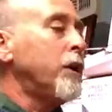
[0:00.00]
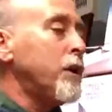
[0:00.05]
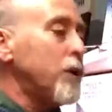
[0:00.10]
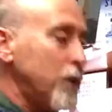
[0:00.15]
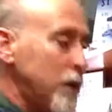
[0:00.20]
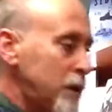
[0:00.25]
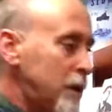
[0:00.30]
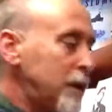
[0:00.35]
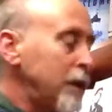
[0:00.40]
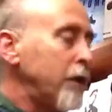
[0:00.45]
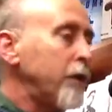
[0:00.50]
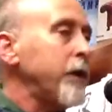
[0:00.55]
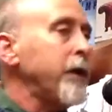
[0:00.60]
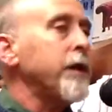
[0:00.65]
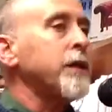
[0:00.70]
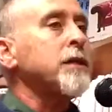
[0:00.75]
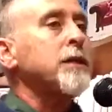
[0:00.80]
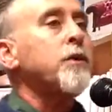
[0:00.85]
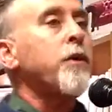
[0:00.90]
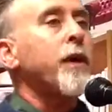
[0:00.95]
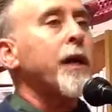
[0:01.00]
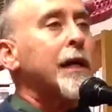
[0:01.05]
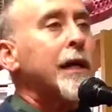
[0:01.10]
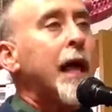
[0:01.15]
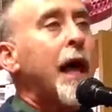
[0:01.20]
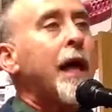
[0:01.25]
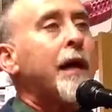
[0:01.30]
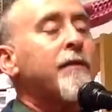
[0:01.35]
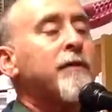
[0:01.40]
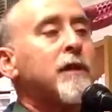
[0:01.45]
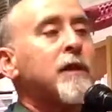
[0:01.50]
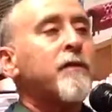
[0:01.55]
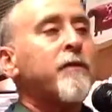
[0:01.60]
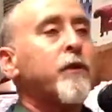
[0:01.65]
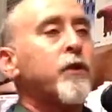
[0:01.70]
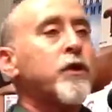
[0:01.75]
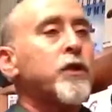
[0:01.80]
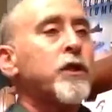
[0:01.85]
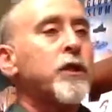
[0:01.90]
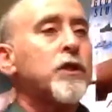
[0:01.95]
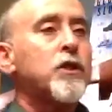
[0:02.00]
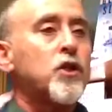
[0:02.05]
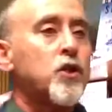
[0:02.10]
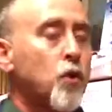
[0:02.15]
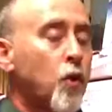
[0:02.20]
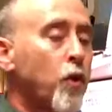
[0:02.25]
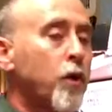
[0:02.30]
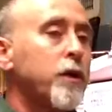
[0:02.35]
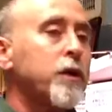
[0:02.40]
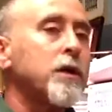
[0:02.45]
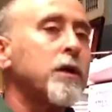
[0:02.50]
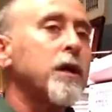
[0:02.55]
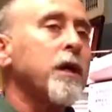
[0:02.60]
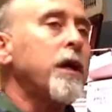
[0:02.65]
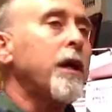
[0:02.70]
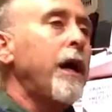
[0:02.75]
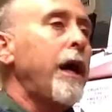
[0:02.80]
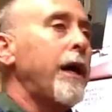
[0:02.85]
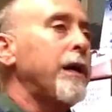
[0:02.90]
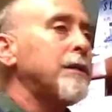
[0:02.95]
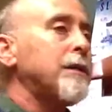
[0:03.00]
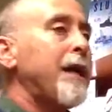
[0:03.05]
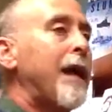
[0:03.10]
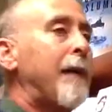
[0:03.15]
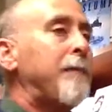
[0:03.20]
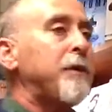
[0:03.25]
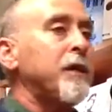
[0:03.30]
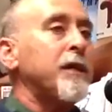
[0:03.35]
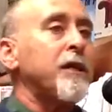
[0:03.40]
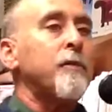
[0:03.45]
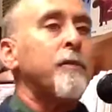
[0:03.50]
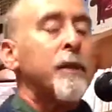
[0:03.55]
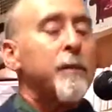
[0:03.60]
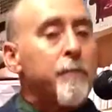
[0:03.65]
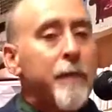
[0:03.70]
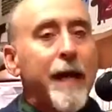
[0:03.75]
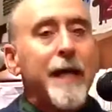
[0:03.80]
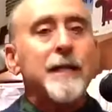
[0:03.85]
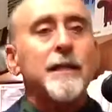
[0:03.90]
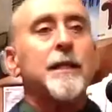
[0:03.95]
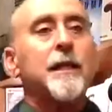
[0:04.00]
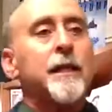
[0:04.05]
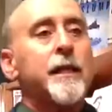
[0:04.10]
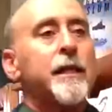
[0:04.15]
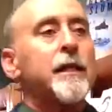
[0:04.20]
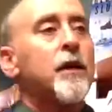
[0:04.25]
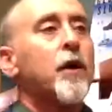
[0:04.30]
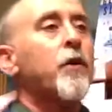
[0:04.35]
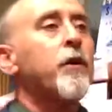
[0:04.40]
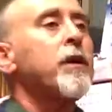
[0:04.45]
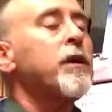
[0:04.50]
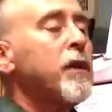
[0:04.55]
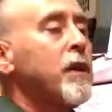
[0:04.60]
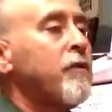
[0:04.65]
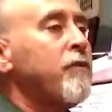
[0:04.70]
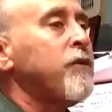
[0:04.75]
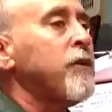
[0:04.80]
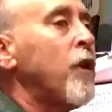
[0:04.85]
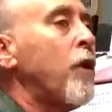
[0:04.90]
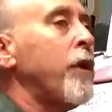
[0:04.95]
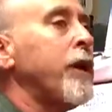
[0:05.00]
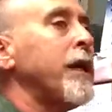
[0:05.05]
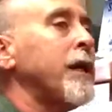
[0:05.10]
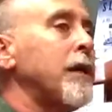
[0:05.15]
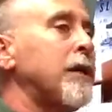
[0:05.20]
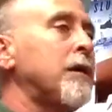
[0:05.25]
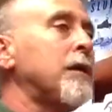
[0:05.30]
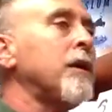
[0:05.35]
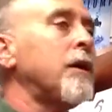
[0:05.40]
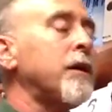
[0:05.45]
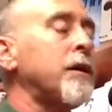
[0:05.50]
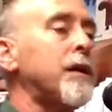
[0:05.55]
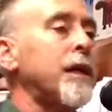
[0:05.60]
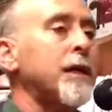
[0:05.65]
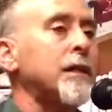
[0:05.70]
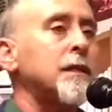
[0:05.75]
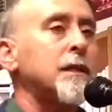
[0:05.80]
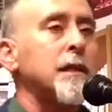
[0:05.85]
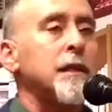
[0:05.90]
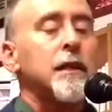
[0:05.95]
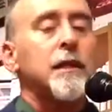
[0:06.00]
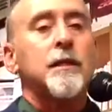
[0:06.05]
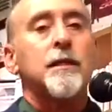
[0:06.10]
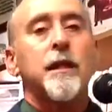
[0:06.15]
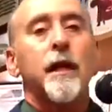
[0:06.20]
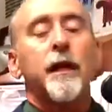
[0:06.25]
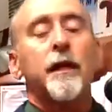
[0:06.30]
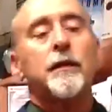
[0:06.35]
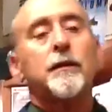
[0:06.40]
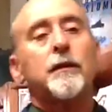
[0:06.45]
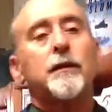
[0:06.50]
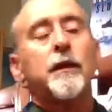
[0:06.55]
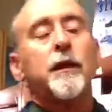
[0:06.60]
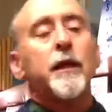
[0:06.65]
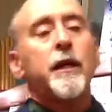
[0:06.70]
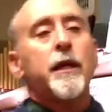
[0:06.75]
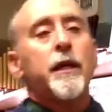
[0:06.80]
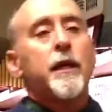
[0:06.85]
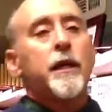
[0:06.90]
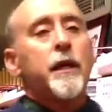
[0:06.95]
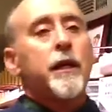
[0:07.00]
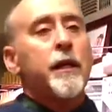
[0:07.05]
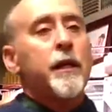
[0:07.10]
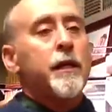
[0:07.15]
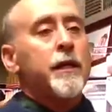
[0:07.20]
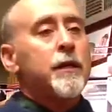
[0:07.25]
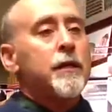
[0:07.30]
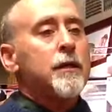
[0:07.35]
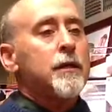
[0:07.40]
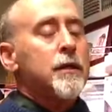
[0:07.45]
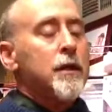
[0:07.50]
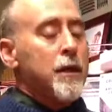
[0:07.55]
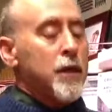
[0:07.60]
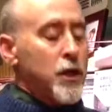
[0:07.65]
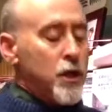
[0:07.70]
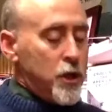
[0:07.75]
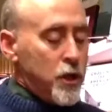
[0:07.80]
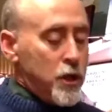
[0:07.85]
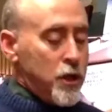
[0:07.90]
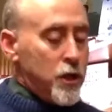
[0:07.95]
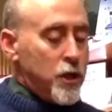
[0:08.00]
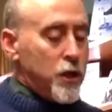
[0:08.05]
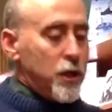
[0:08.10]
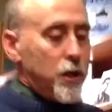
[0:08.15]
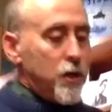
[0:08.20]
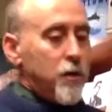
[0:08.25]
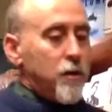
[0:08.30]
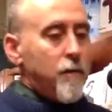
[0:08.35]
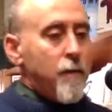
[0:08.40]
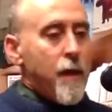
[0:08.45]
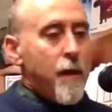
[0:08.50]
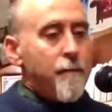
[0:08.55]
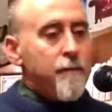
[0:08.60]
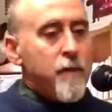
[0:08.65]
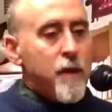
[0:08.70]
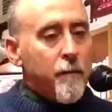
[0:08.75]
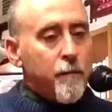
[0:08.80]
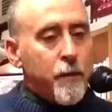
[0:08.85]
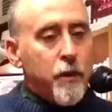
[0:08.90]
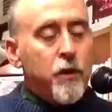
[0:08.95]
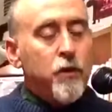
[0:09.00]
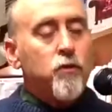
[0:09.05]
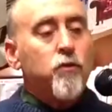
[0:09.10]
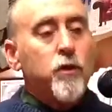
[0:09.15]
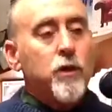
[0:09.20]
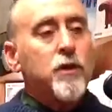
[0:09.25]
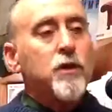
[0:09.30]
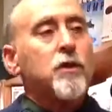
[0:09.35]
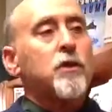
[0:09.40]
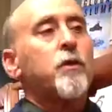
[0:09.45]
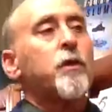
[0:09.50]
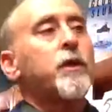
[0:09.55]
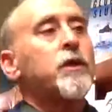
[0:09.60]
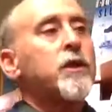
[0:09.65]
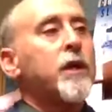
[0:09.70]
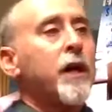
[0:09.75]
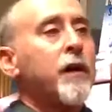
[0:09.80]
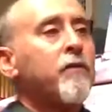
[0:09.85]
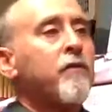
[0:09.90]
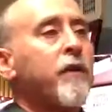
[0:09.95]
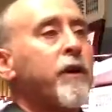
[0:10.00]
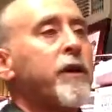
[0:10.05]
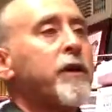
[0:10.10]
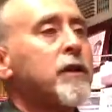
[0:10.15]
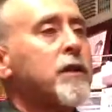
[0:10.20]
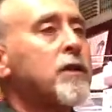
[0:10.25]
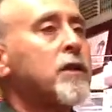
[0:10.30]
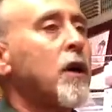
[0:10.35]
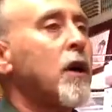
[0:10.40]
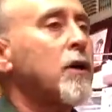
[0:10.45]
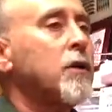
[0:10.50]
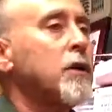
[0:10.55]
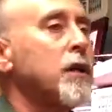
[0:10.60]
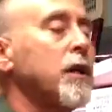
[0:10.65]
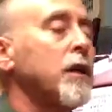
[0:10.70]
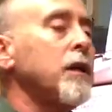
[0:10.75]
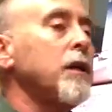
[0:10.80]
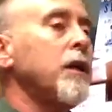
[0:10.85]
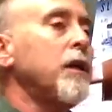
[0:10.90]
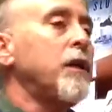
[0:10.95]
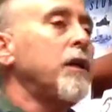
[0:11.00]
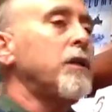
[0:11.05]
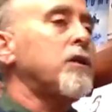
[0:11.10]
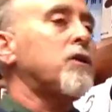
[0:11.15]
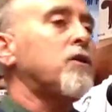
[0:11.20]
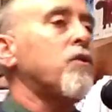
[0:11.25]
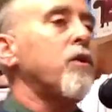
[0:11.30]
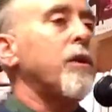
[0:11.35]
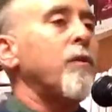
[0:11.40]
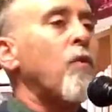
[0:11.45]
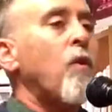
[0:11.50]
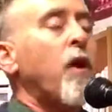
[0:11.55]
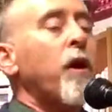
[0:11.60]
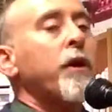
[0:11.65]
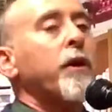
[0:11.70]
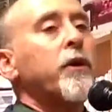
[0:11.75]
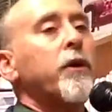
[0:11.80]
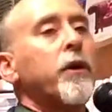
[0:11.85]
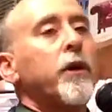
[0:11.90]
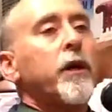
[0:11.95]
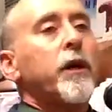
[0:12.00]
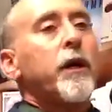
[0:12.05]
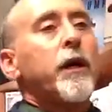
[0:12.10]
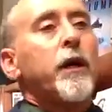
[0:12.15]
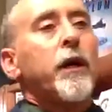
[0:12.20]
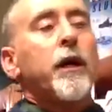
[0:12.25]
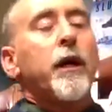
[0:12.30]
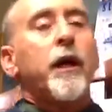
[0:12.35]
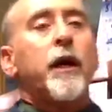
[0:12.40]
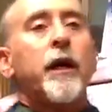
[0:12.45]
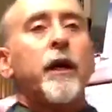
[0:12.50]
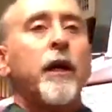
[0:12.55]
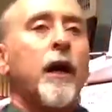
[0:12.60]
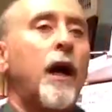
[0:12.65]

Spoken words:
Syria is doing a lot of the diversions. Jordan has tapped in there. But basically, the only thing flowing into the Dead Sea these days is putrid sewage and very salty stream water. And